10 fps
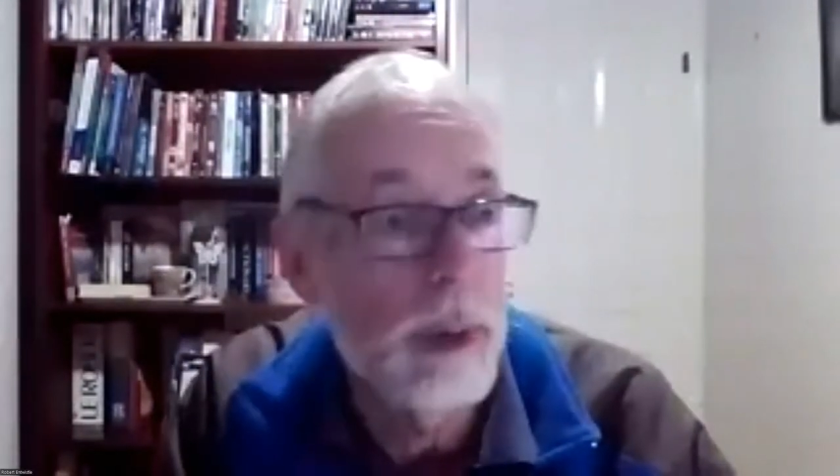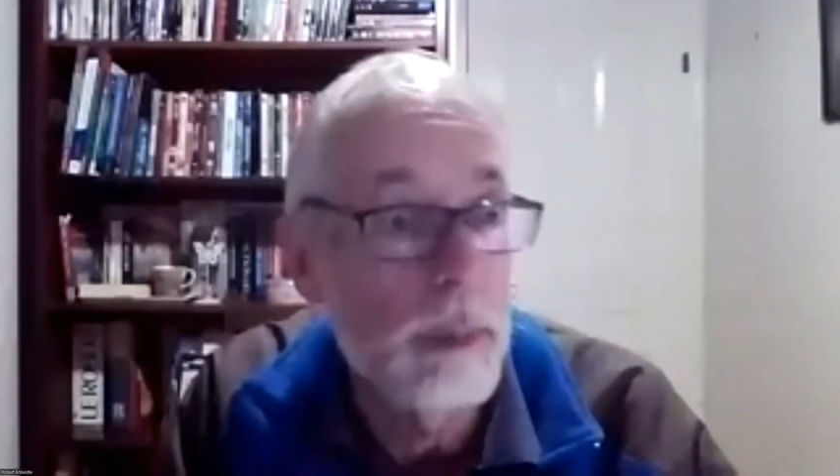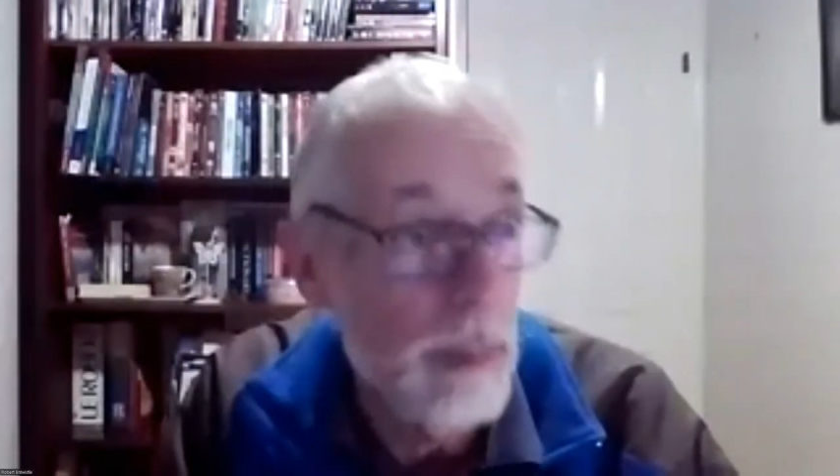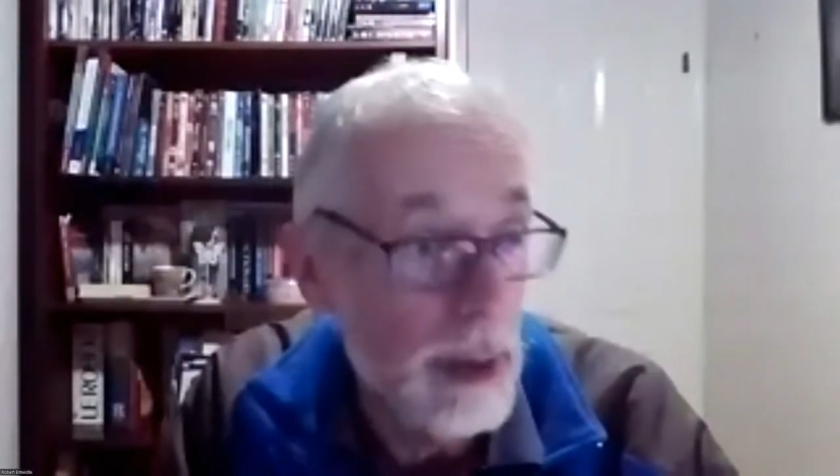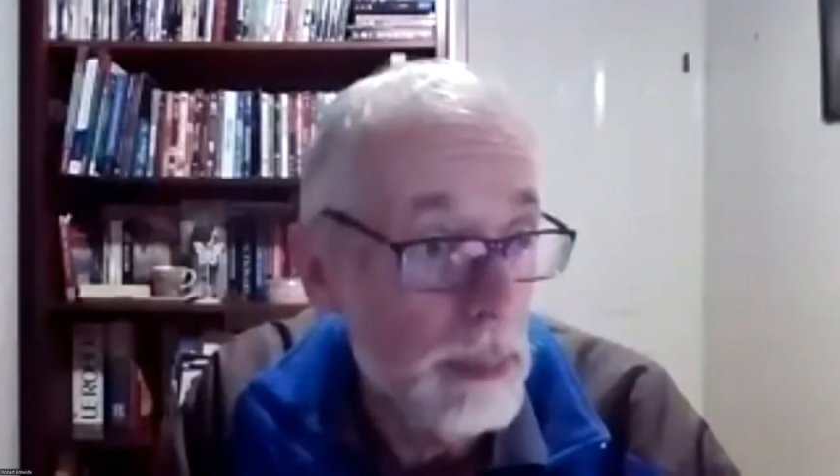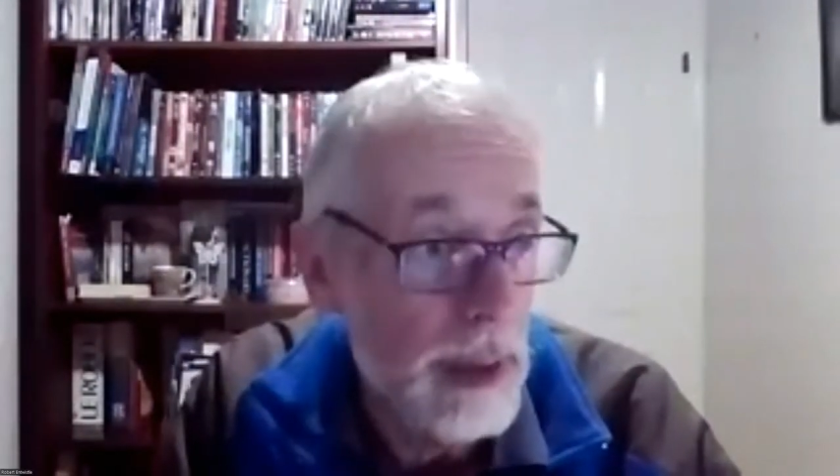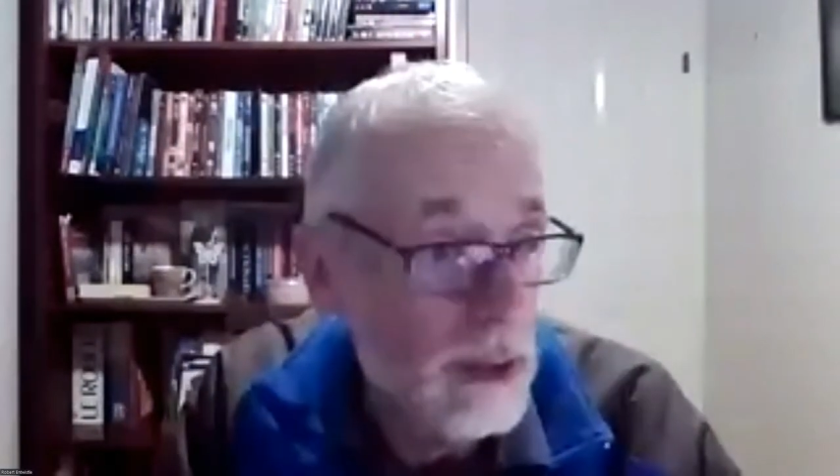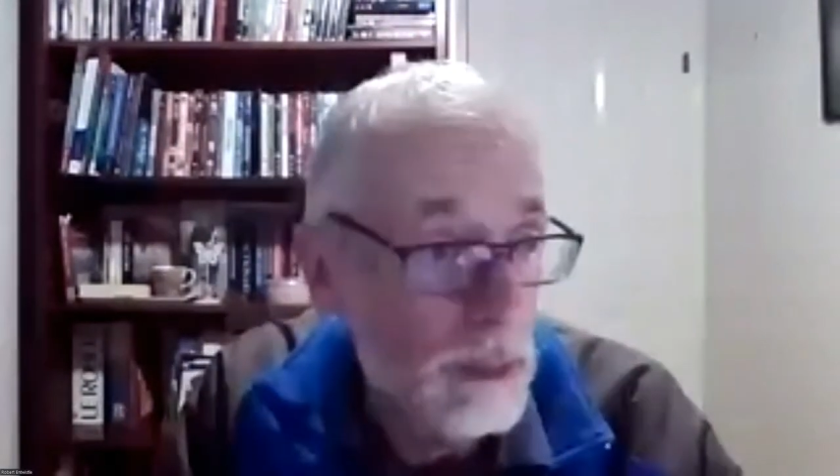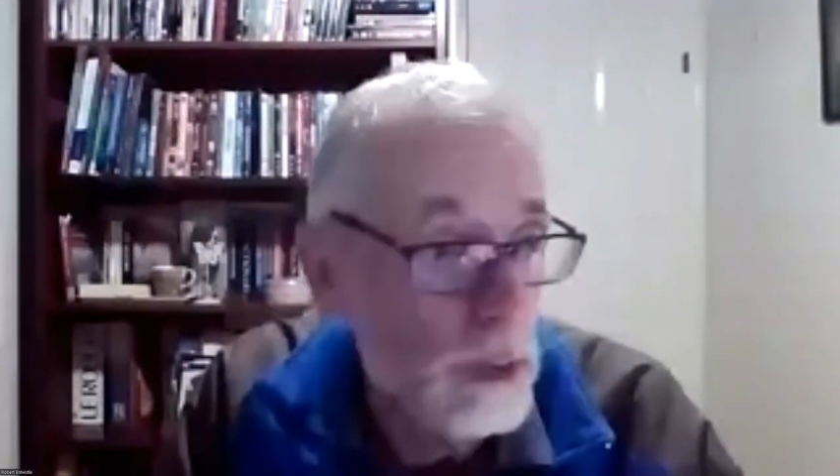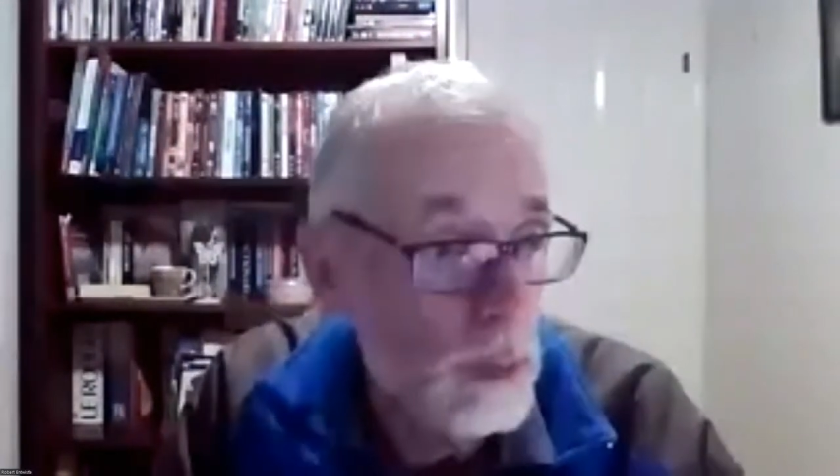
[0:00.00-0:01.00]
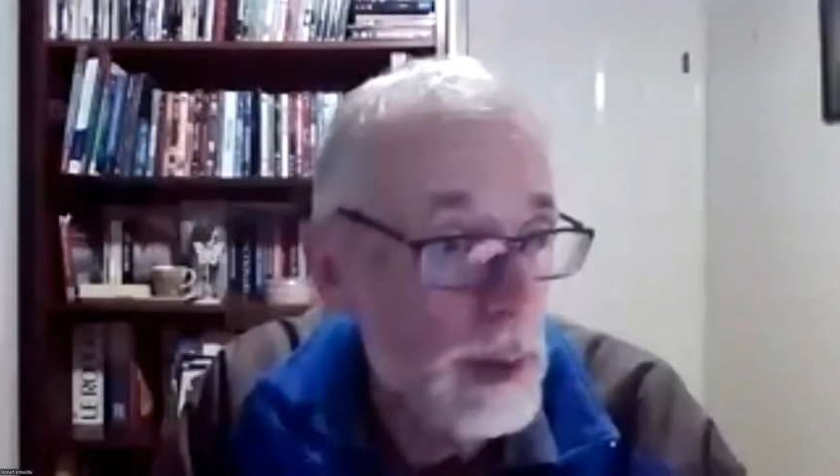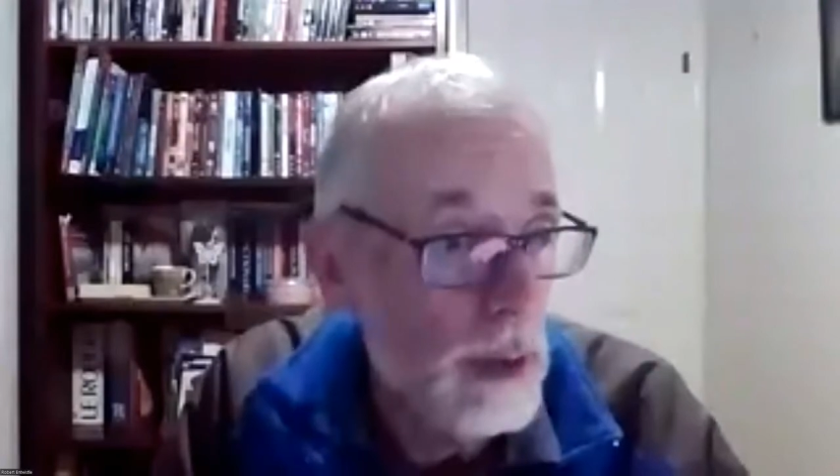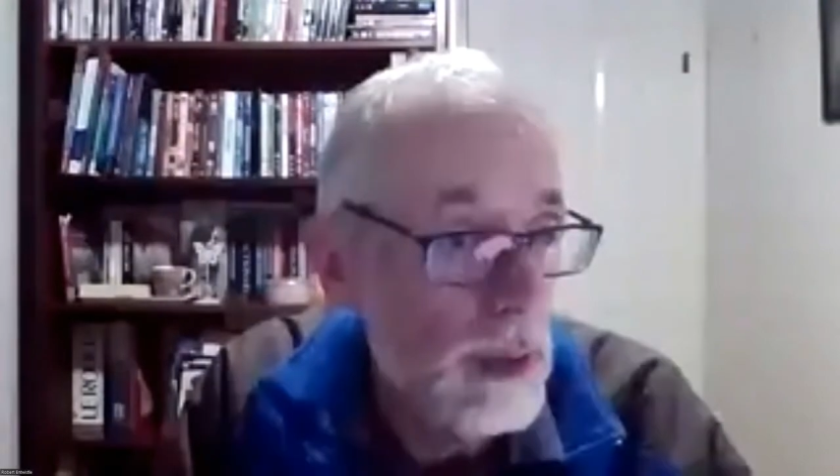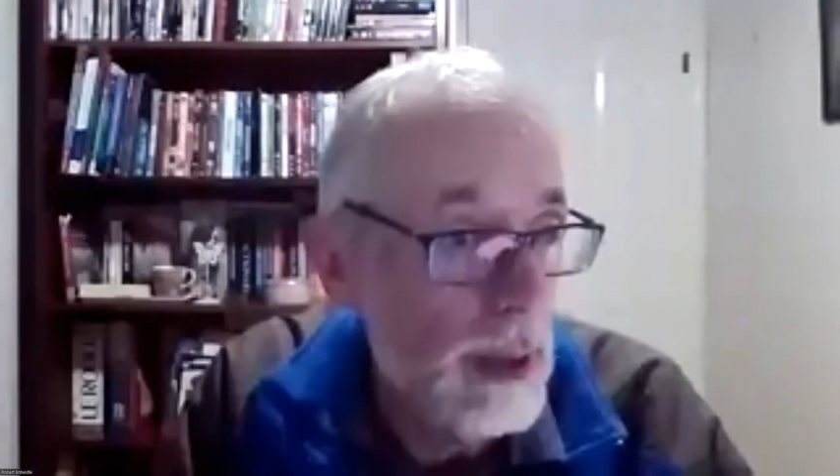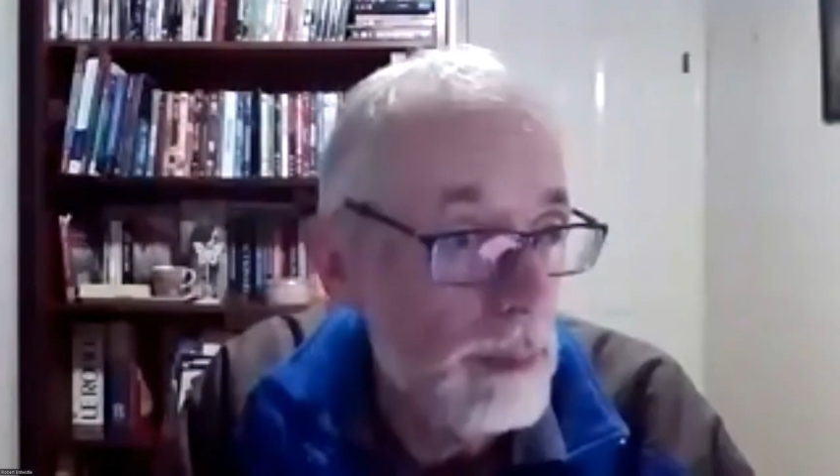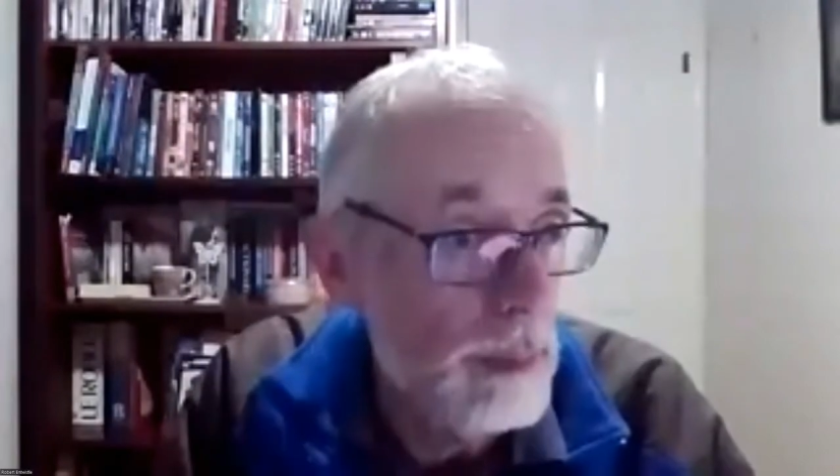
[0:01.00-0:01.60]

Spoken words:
But maybe that's because we don't have